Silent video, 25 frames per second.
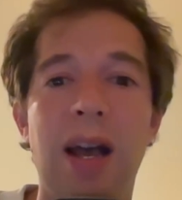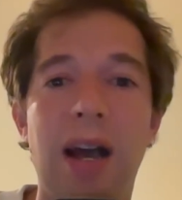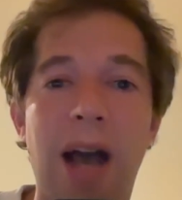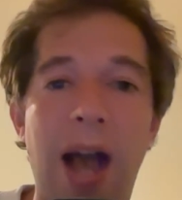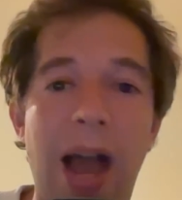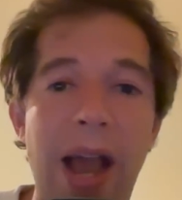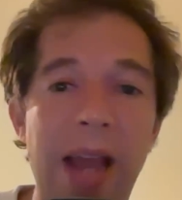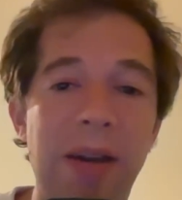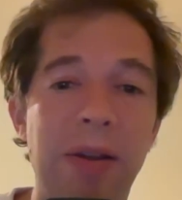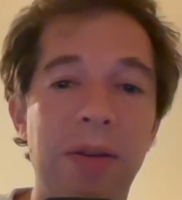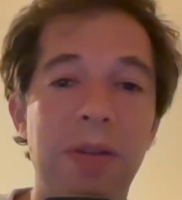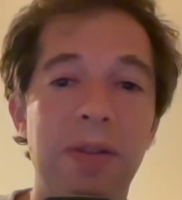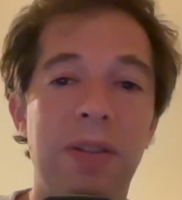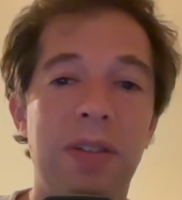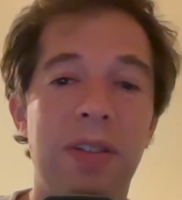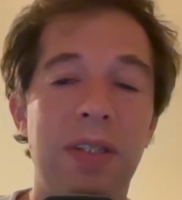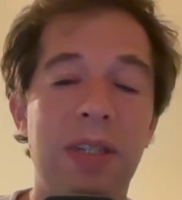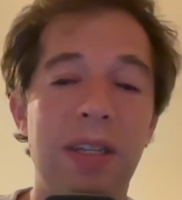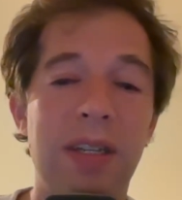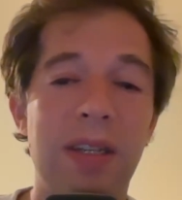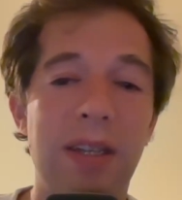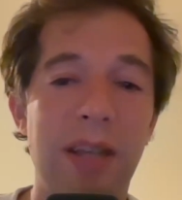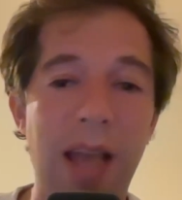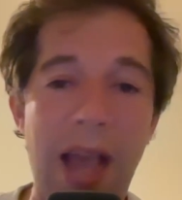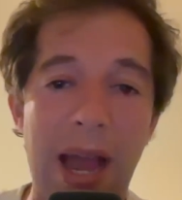I don't
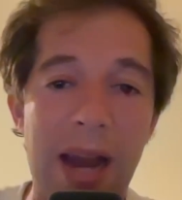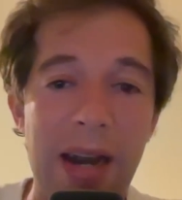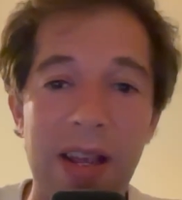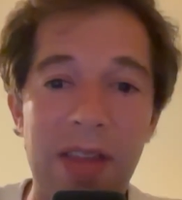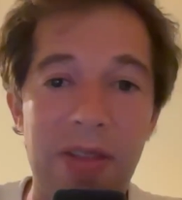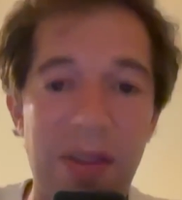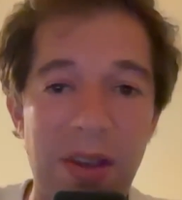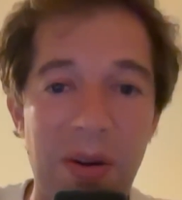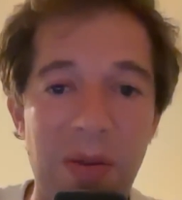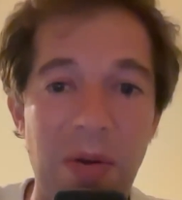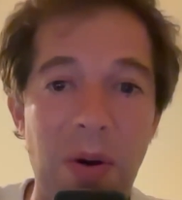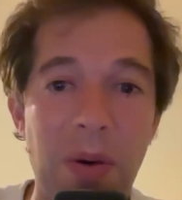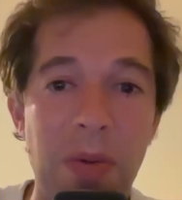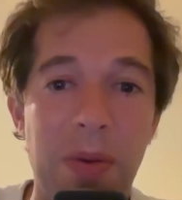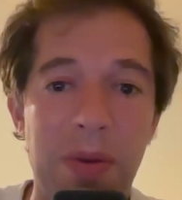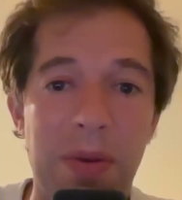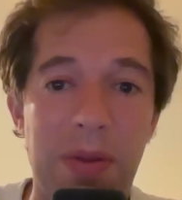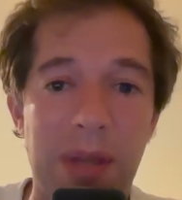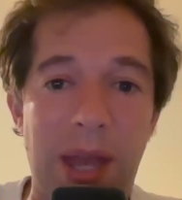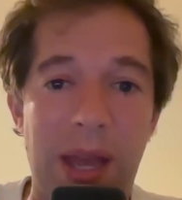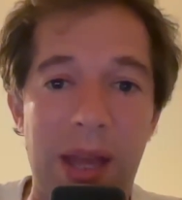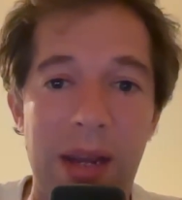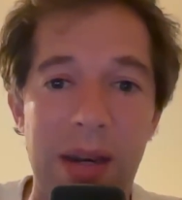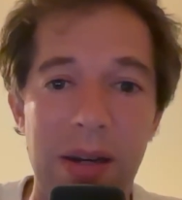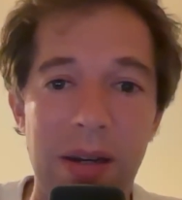see anything wrong with
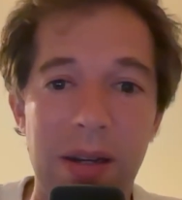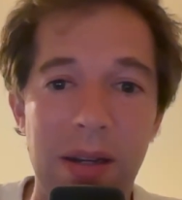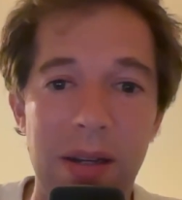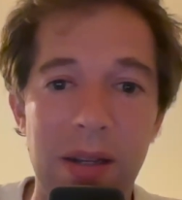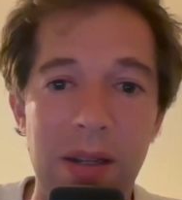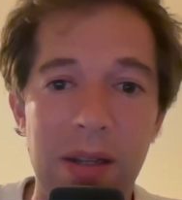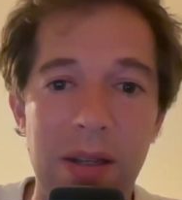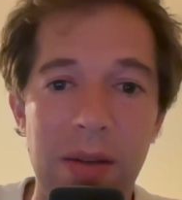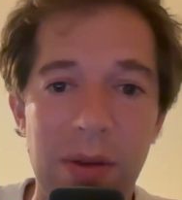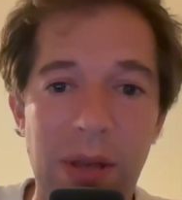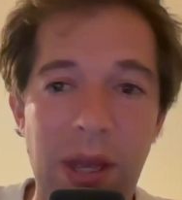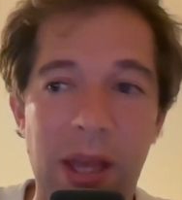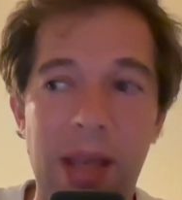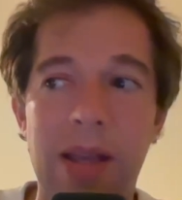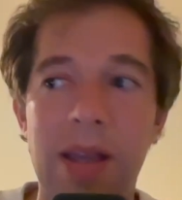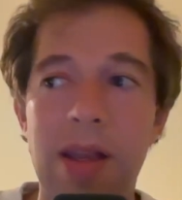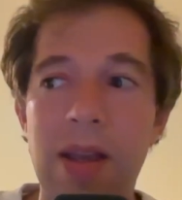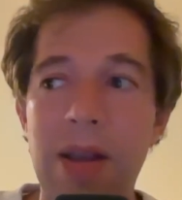that. Okay.